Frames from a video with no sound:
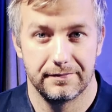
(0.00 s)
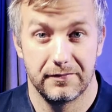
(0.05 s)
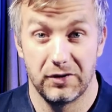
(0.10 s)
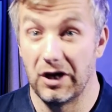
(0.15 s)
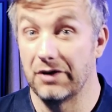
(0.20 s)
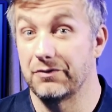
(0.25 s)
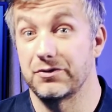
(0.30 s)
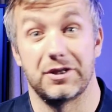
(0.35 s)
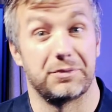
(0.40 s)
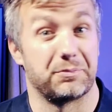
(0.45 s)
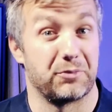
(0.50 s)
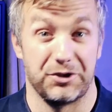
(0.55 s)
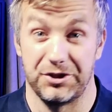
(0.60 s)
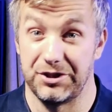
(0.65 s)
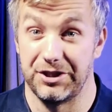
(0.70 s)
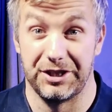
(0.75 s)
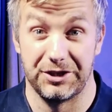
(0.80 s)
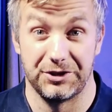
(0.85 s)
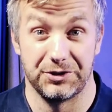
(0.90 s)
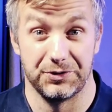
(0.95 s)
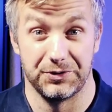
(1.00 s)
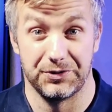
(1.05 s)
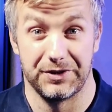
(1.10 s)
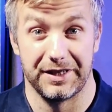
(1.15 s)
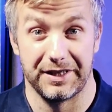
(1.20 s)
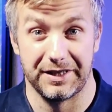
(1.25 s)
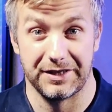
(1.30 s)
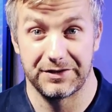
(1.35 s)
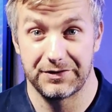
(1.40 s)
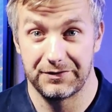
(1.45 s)
you have to appreciate two
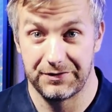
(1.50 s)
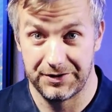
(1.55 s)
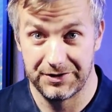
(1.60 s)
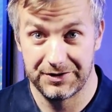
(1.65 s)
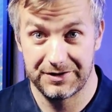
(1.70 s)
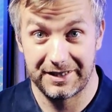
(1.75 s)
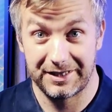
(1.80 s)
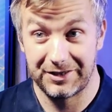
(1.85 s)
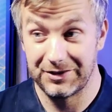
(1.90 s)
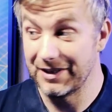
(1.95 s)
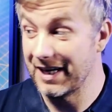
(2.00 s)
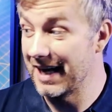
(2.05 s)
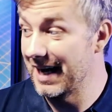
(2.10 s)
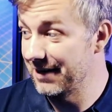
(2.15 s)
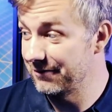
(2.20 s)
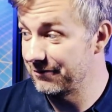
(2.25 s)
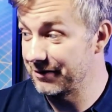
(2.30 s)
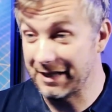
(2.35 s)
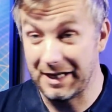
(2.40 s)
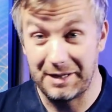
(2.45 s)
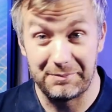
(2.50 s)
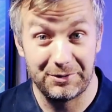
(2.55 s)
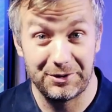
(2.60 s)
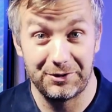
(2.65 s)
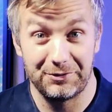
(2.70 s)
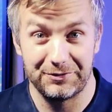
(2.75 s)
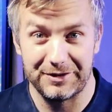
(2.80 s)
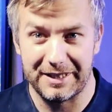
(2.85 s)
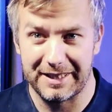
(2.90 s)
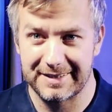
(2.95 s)
things. First, I'm gonna have a
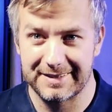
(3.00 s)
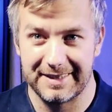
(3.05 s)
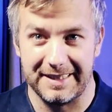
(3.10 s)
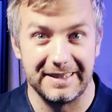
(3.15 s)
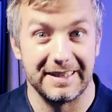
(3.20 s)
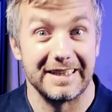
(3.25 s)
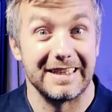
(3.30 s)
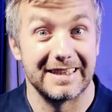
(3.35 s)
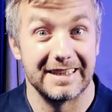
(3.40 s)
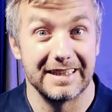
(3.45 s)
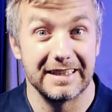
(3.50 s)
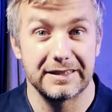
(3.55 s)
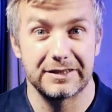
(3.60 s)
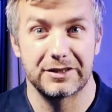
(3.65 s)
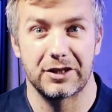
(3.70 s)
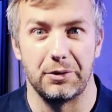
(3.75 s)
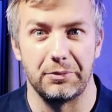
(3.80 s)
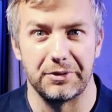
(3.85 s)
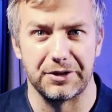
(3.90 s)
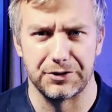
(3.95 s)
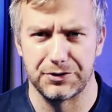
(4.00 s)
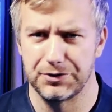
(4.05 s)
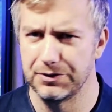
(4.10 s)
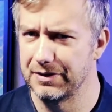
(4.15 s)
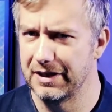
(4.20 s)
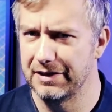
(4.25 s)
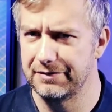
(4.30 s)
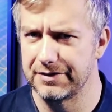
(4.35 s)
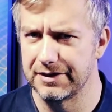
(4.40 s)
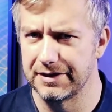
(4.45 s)
couple of exciting things coming
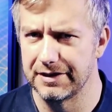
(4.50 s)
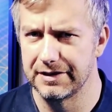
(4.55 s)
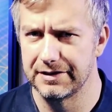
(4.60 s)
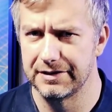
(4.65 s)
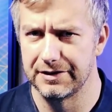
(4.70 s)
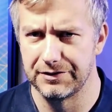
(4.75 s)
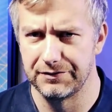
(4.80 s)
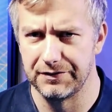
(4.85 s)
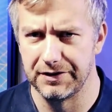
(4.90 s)
soon after this